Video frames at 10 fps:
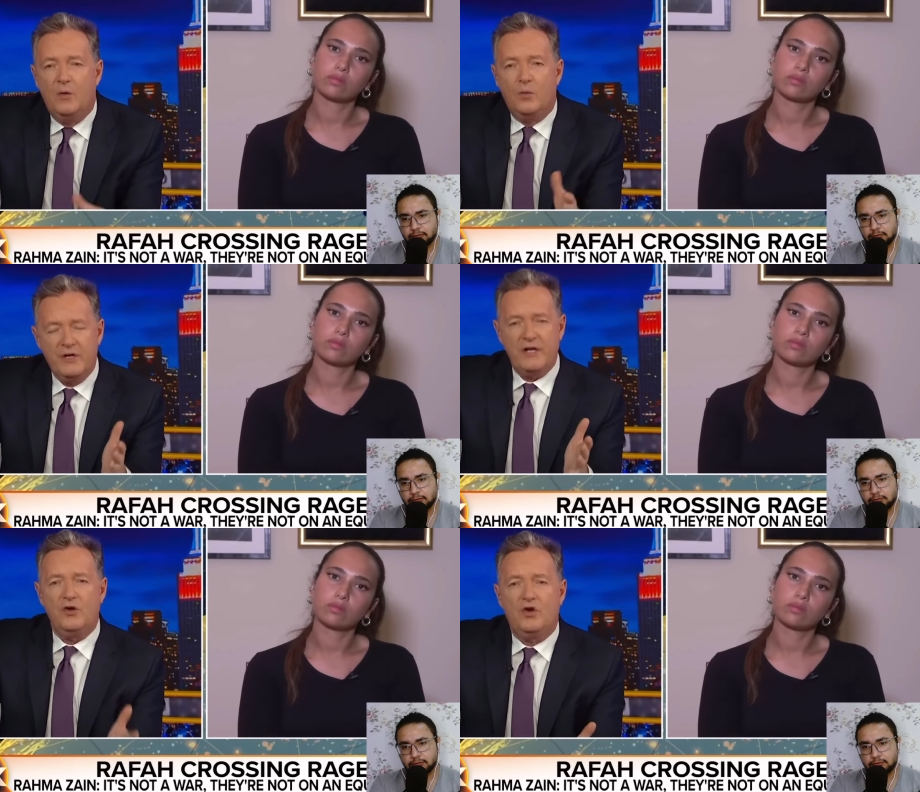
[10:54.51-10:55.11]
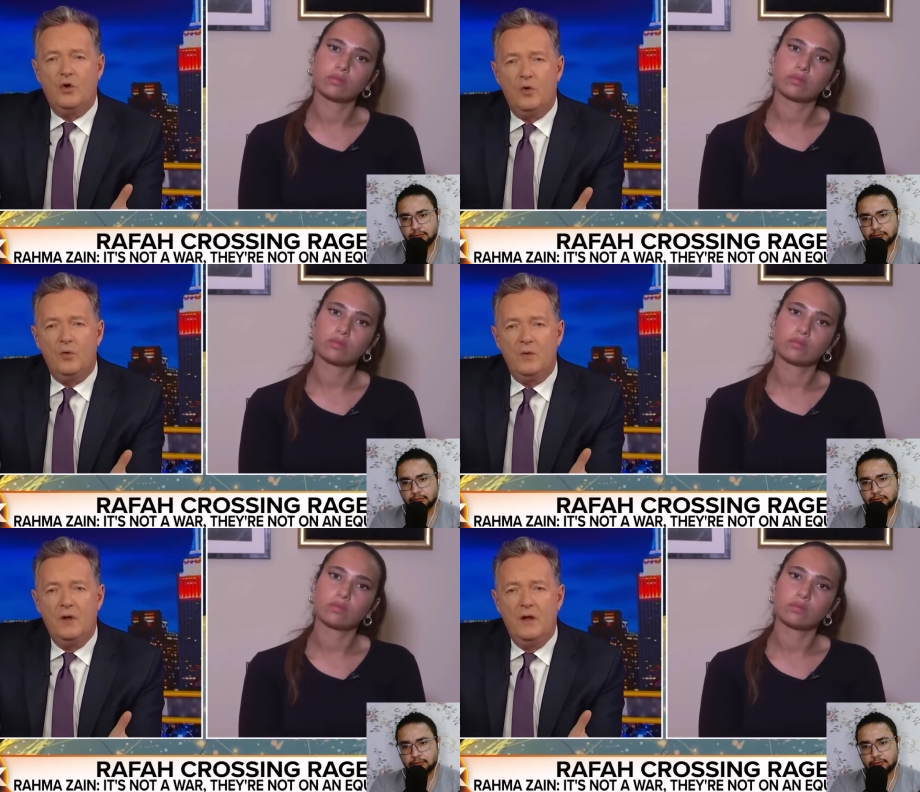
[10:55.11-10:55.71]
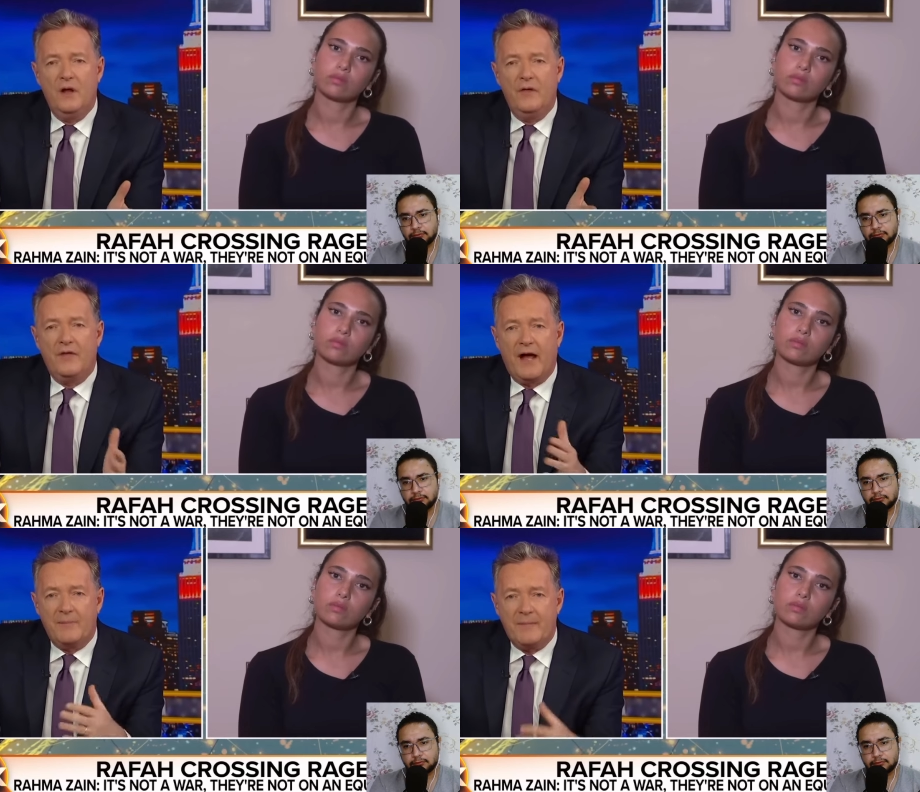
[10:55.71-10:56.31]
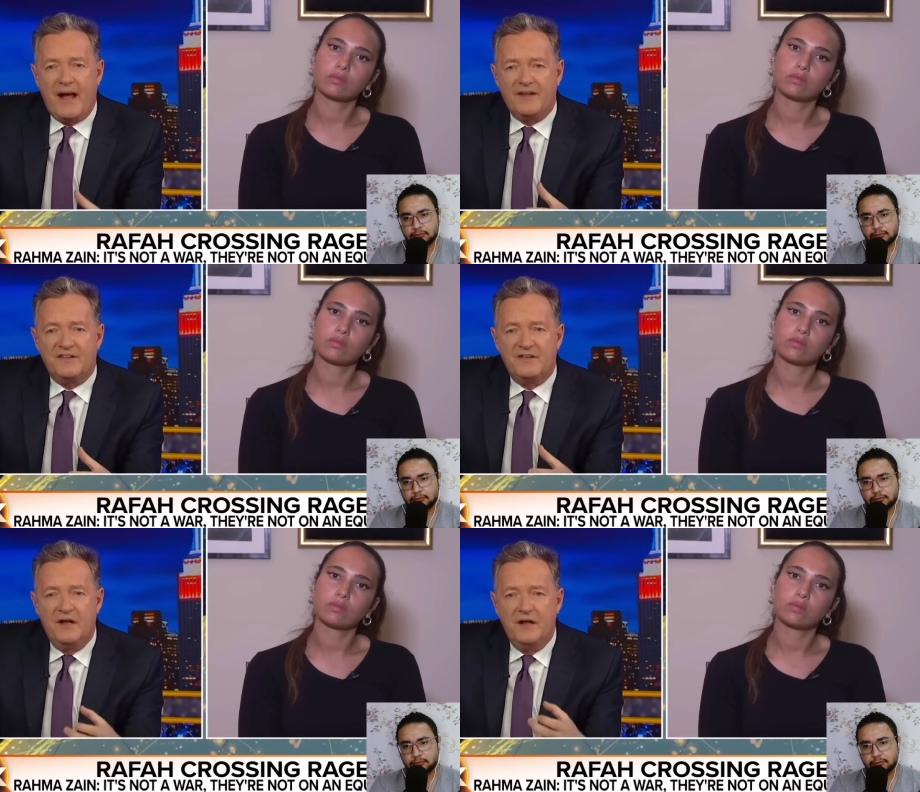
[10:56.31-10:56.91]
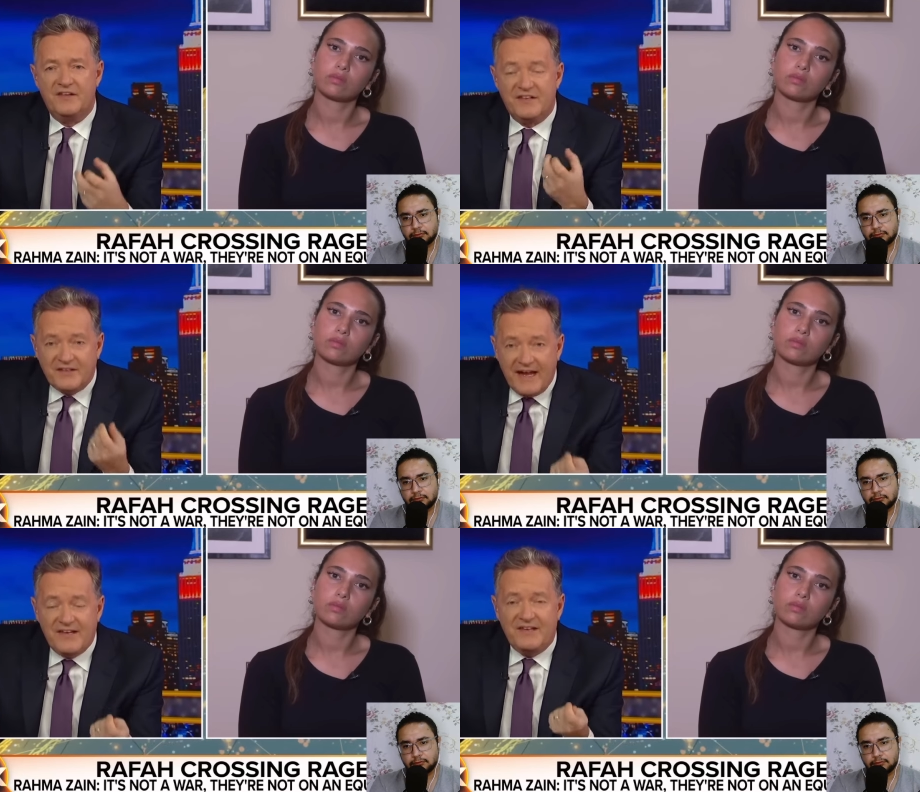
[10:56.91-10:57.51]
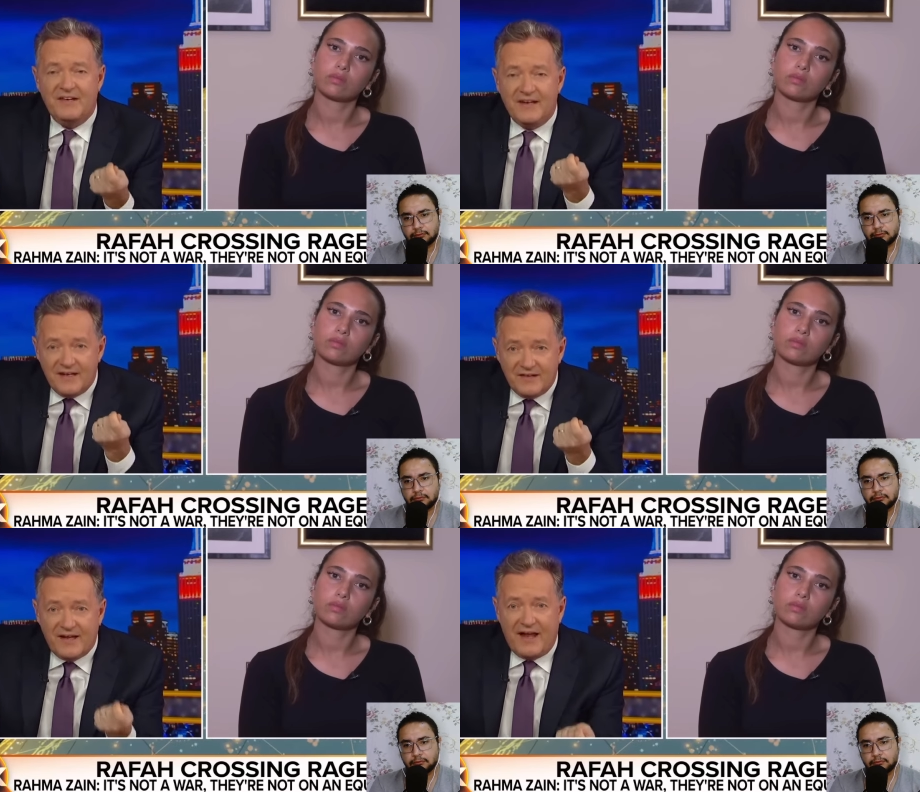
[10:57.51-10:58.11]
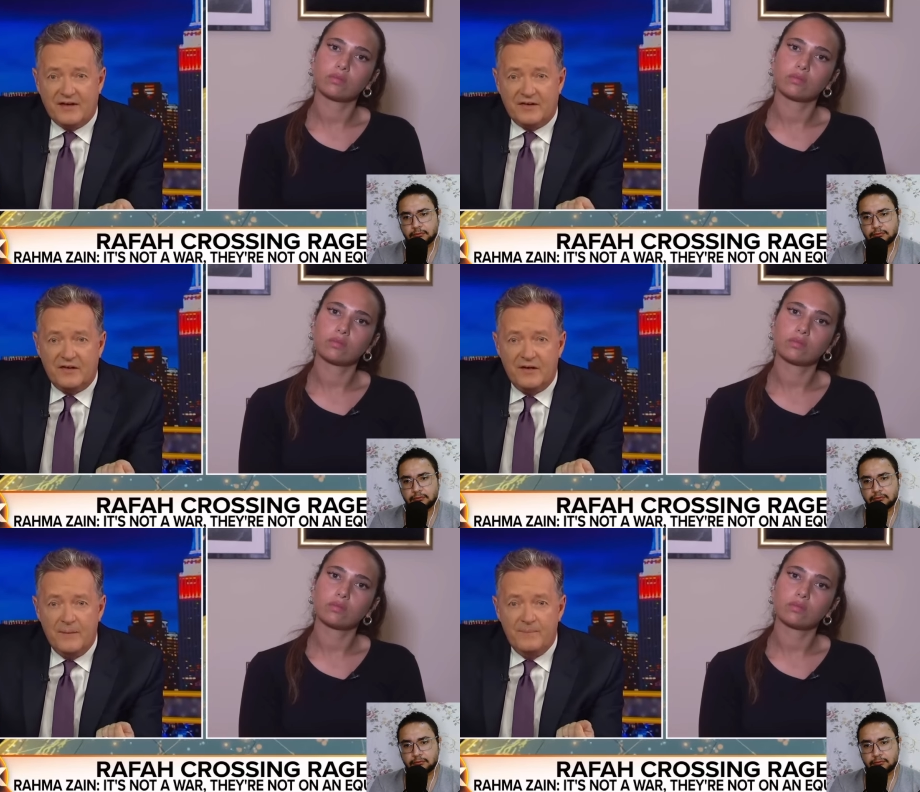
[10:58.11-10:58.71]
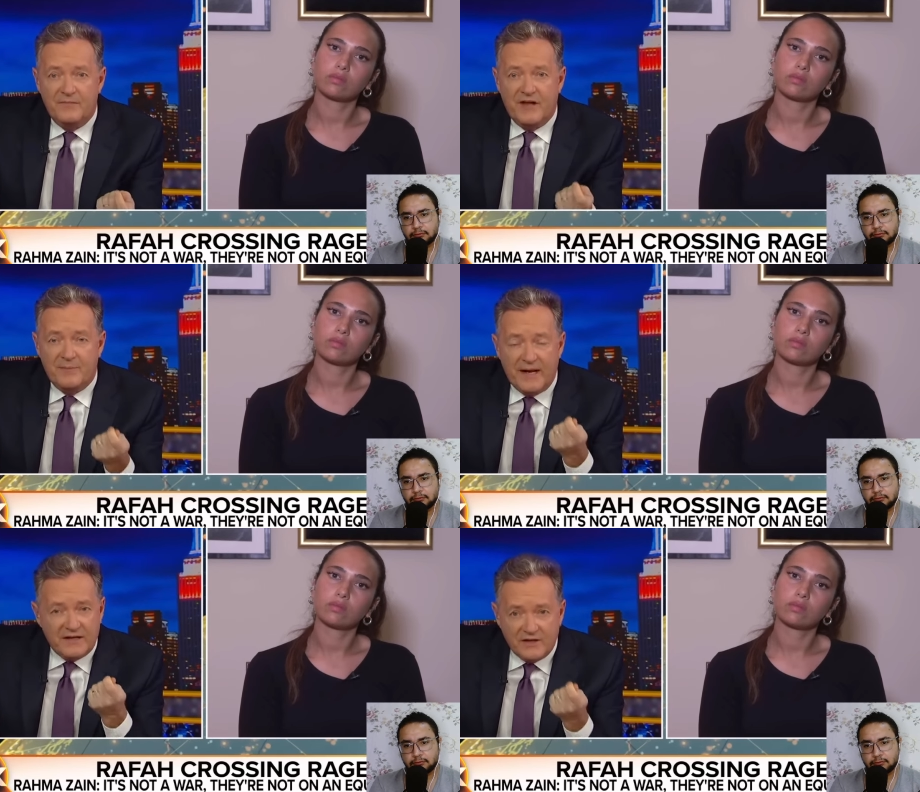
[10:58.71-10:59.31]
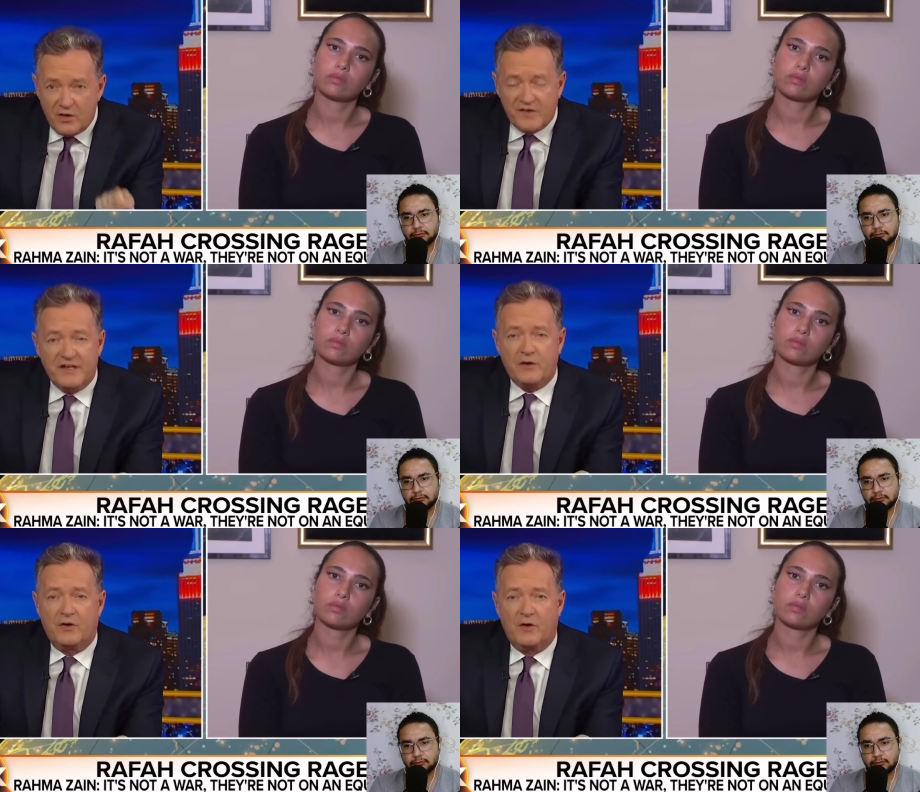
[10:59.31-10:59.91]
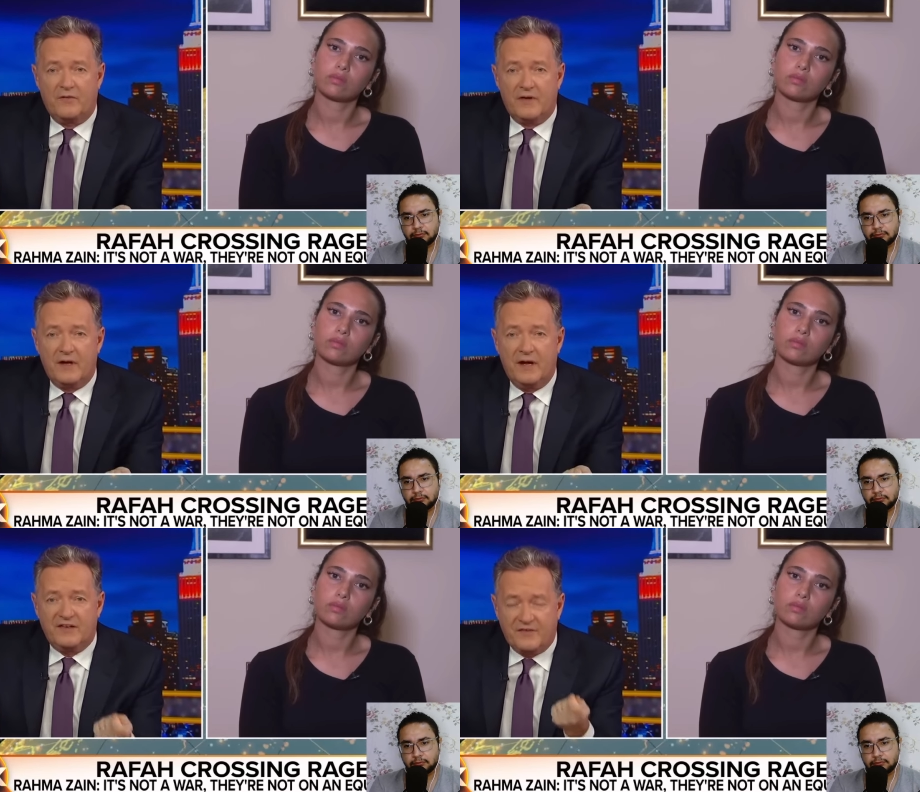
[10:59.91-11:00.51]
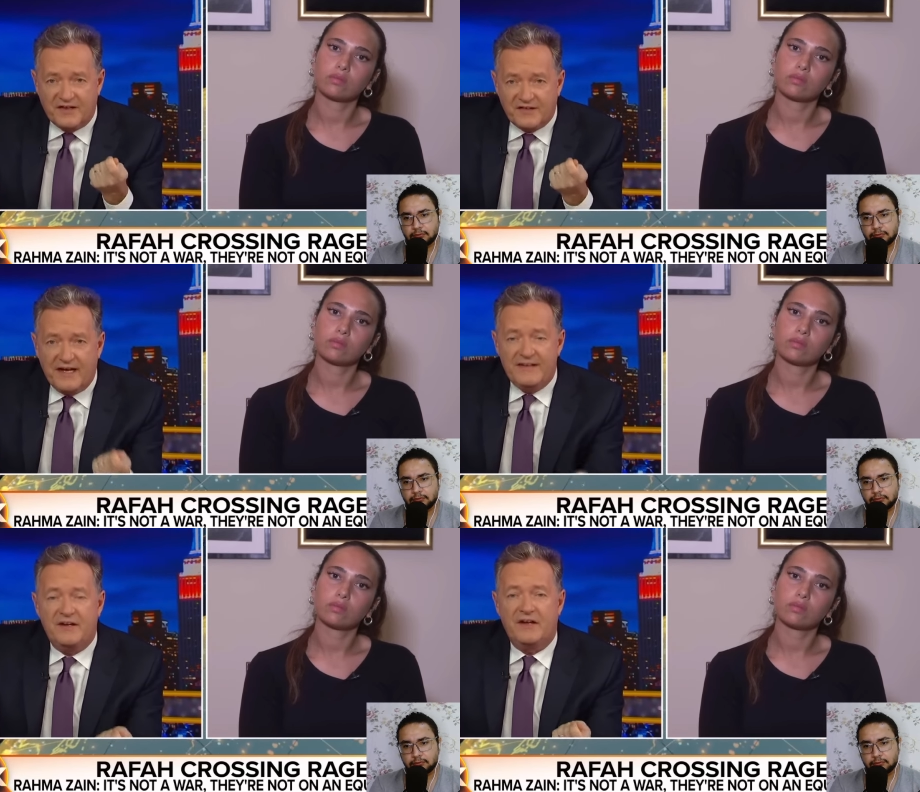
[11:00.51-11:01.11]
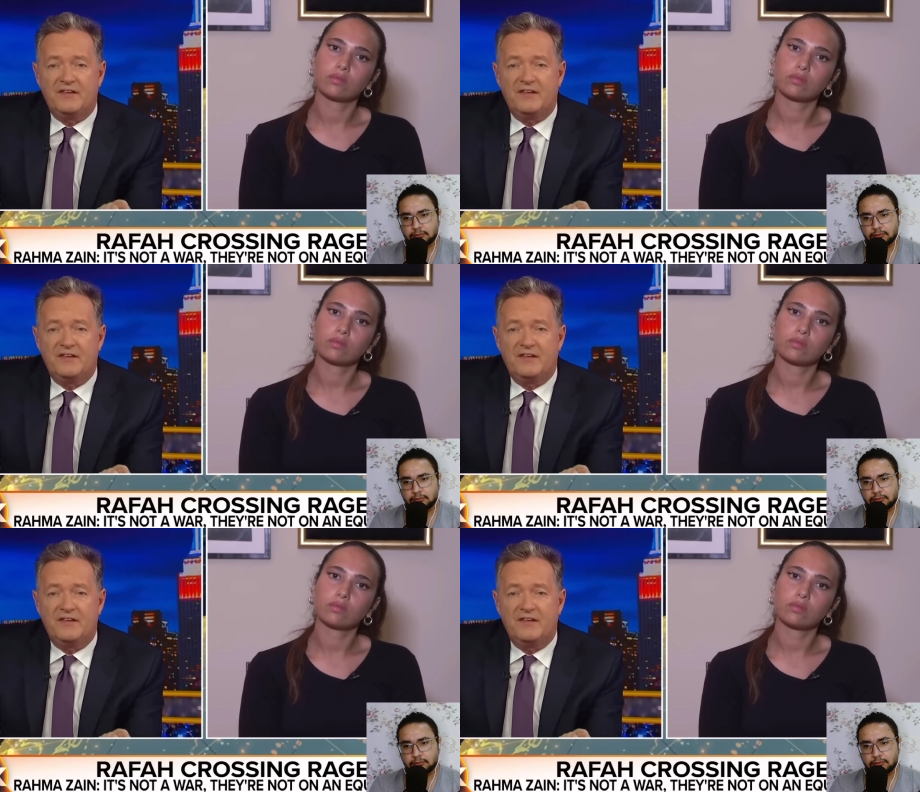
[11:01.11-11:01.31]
Speaker 1: What do you call the Hamas stated intent? They've made no secret of it. It's their stated